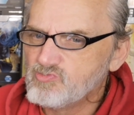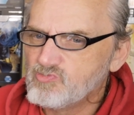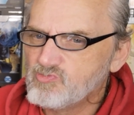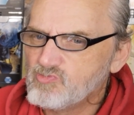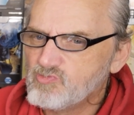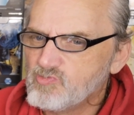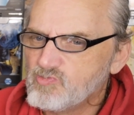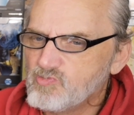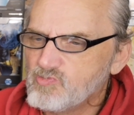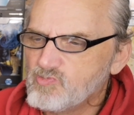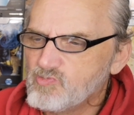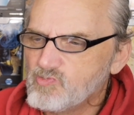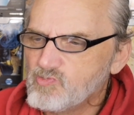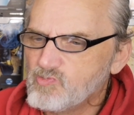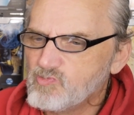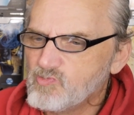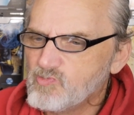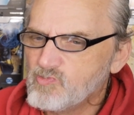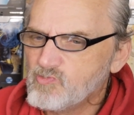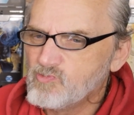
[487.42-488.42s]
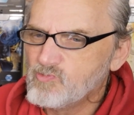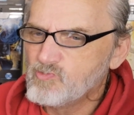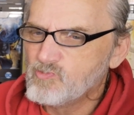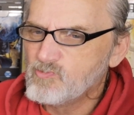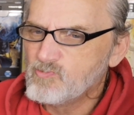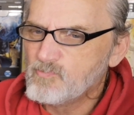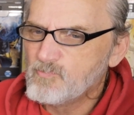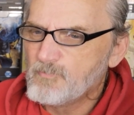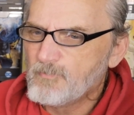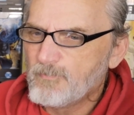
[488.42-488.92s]

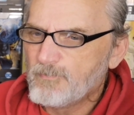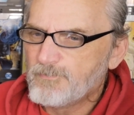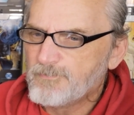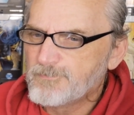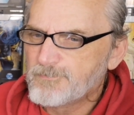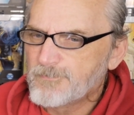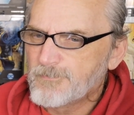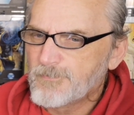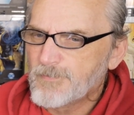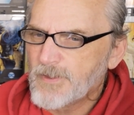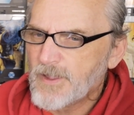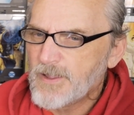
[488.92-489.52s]
[no speech]